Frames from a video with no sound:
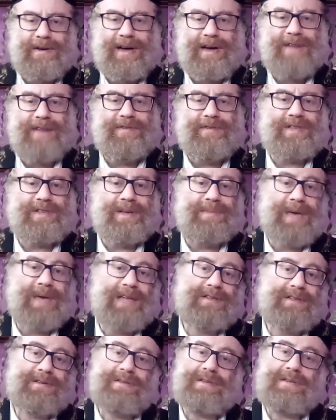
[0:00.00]
no, half a
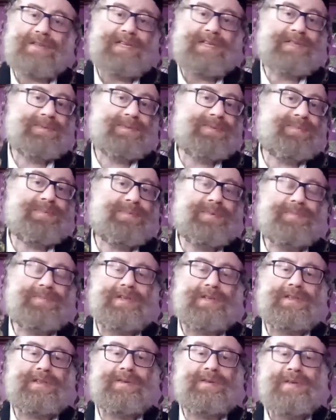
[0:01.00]
tomato, these
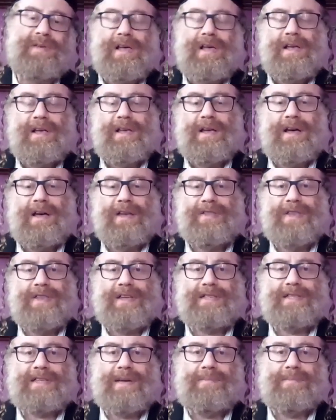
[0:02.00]
uh,
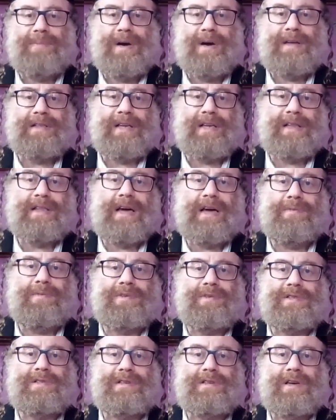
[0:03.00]
things combine, and I
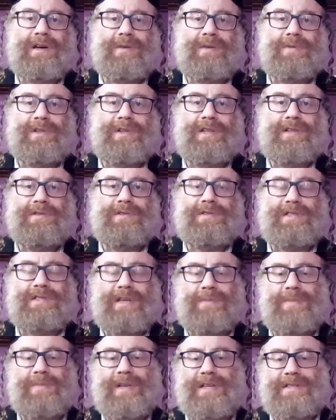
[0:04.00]
would uh, would need to
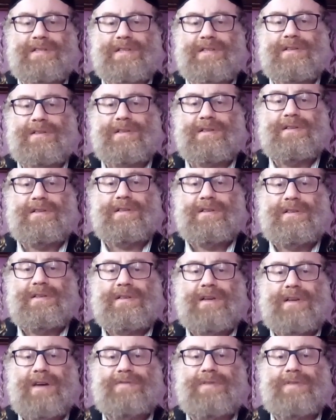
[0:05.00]
say blessing
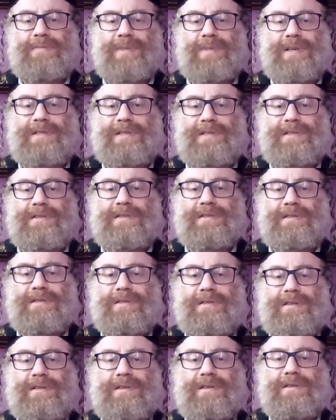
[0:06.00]
after blessing.
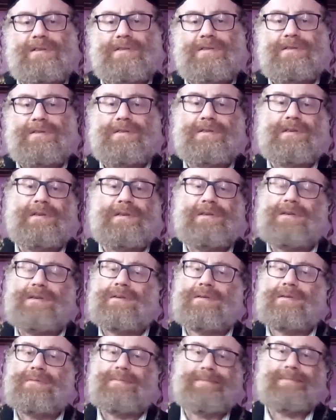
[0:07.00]

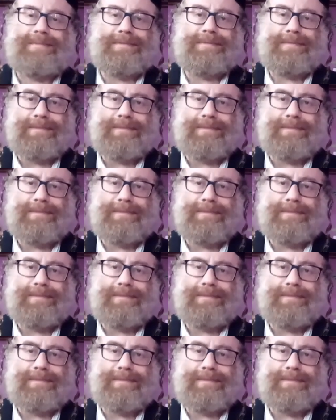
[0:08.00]
So